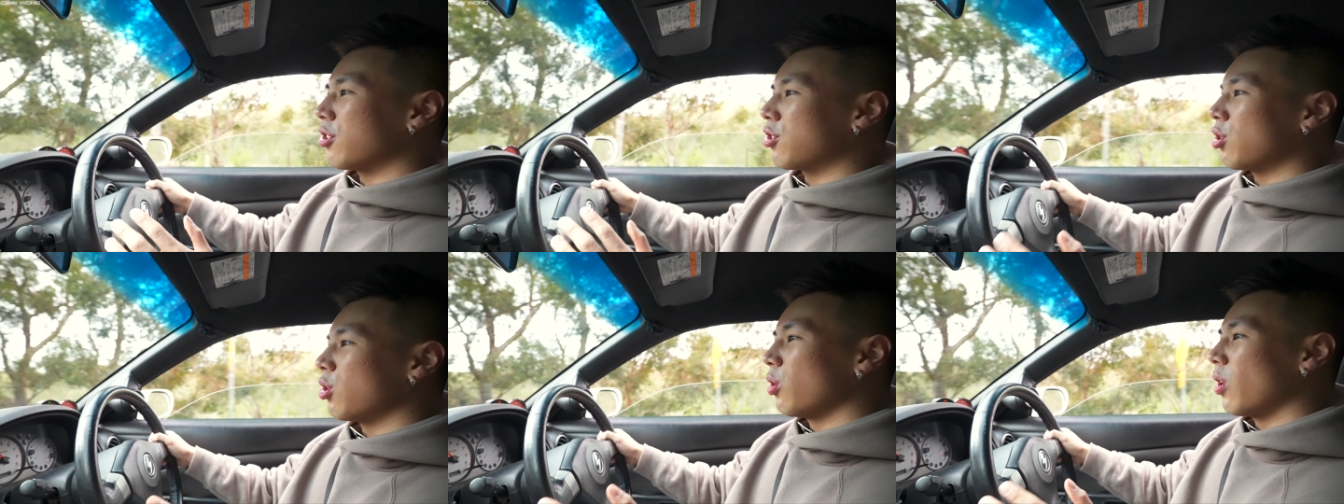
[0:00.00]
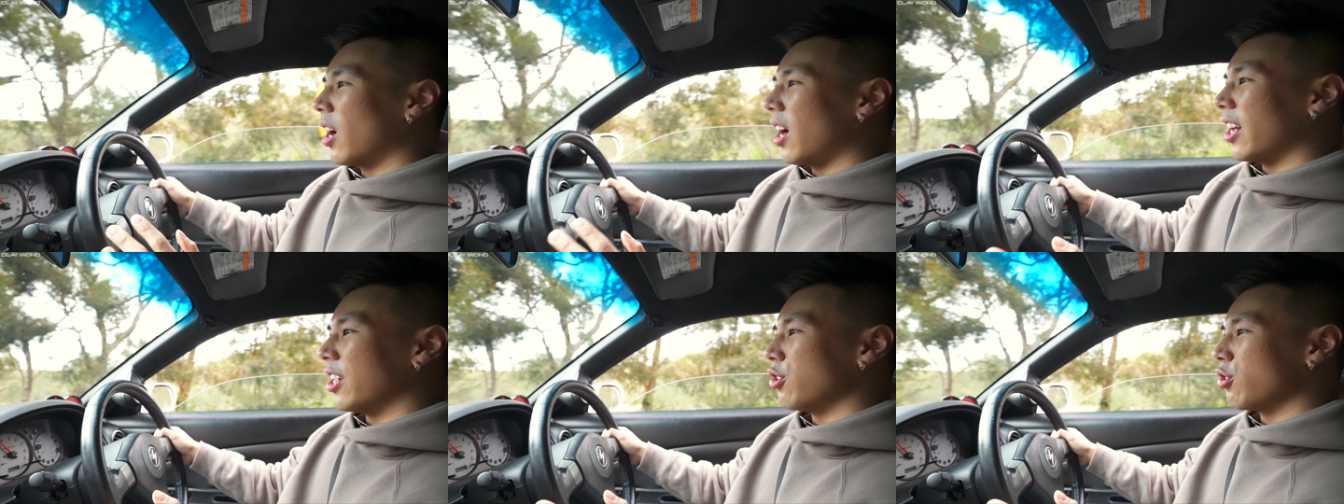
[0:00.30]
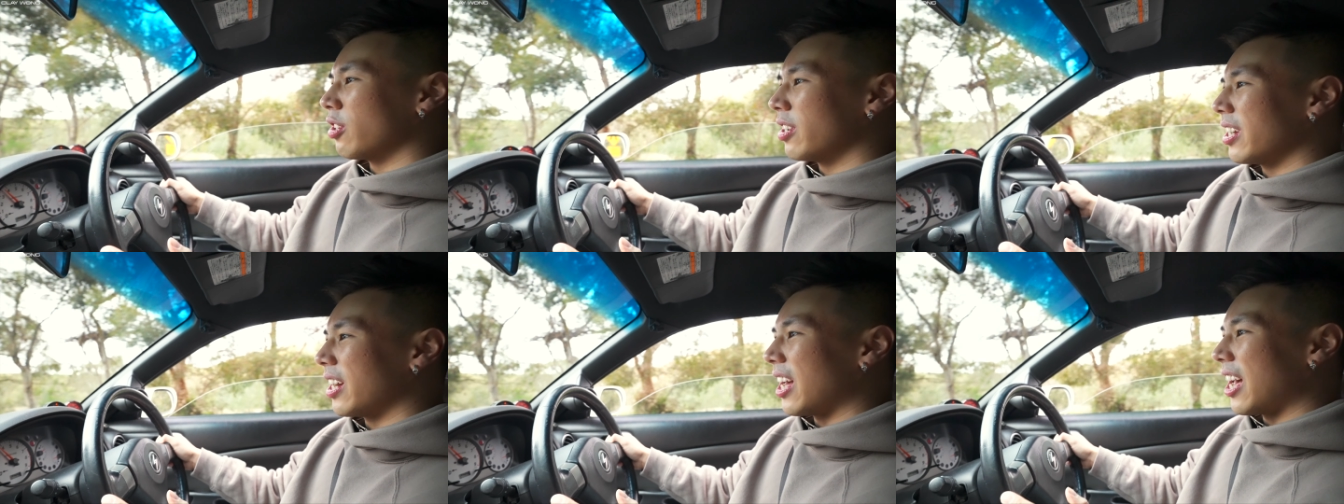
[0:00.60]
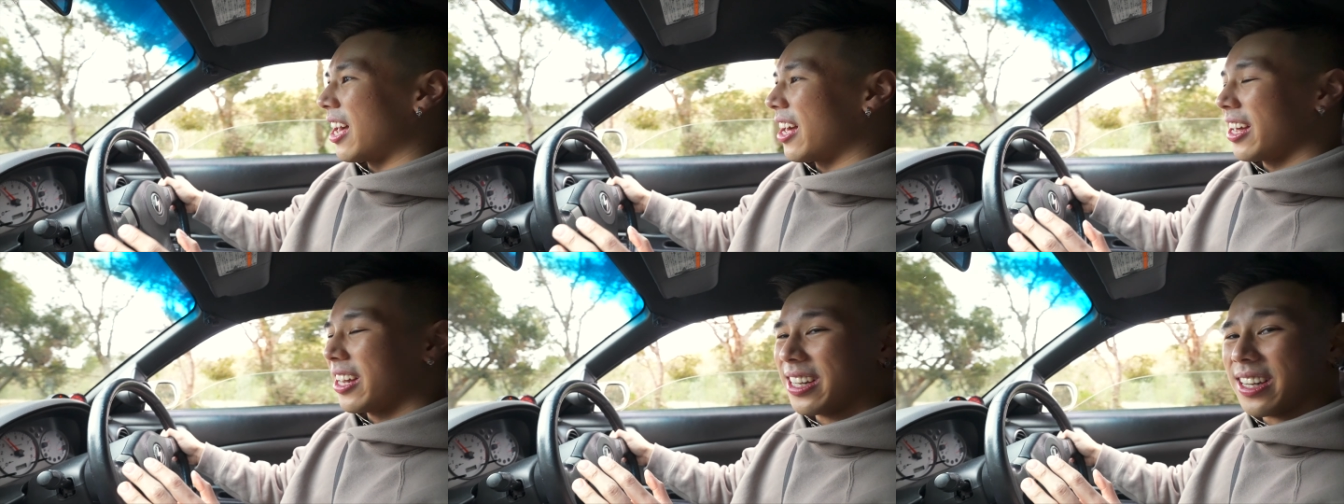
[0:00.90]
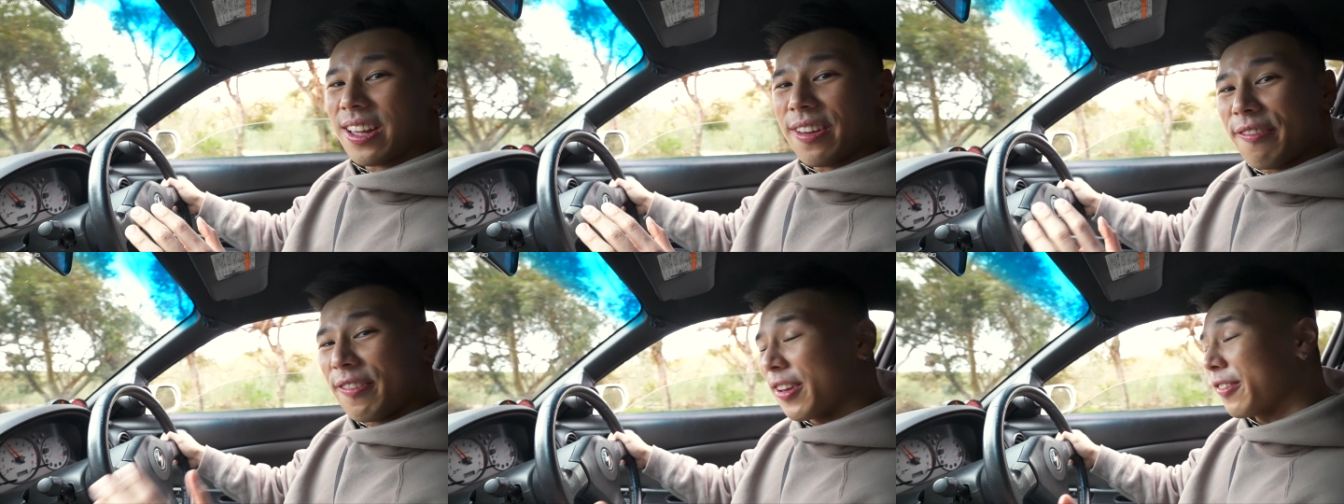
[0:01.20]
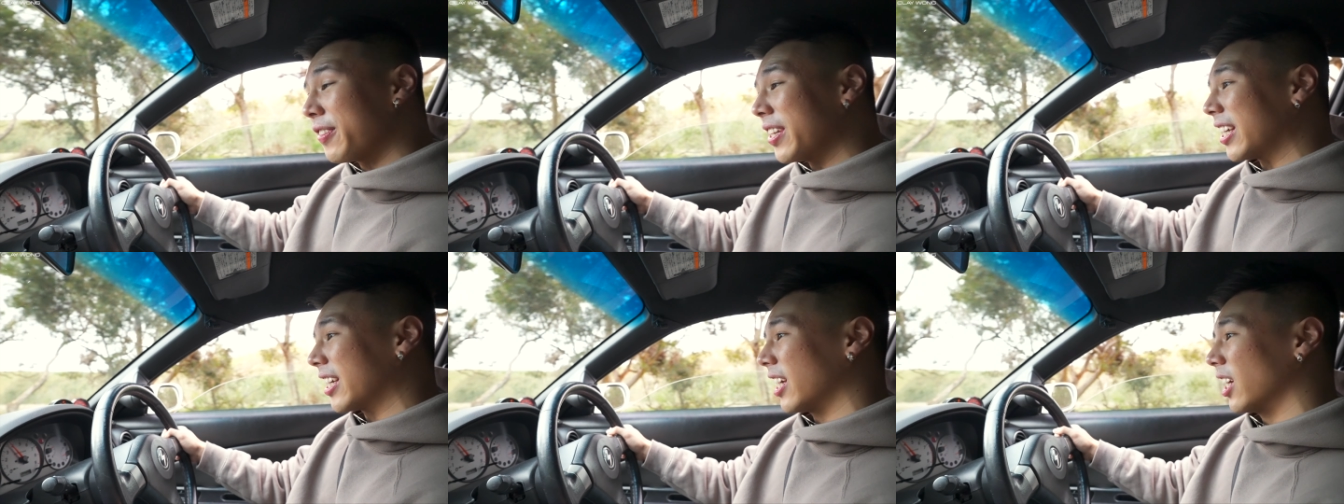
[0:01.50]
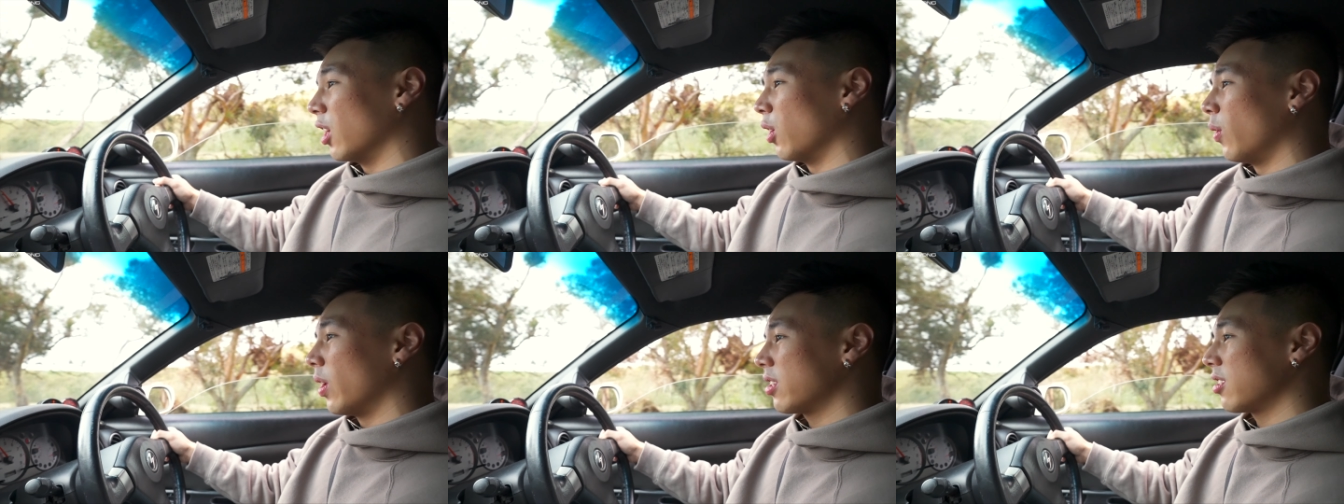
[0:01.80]
250
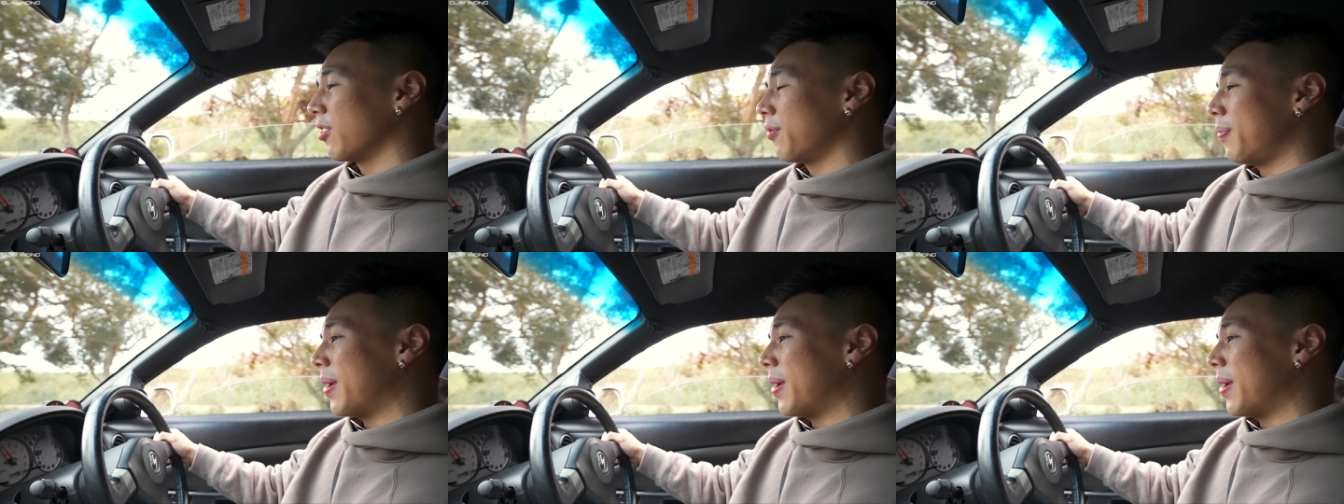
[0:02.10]
kilowatts of